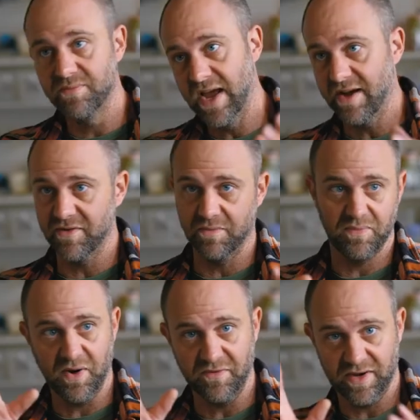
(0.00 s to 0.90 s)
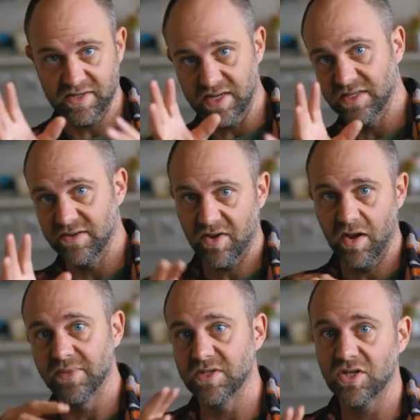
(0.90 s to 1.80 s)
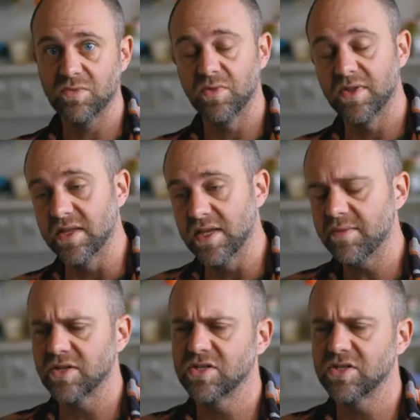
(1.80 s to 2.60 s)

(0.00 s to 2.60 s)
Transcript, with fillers: have a perfect sense of composition within the image,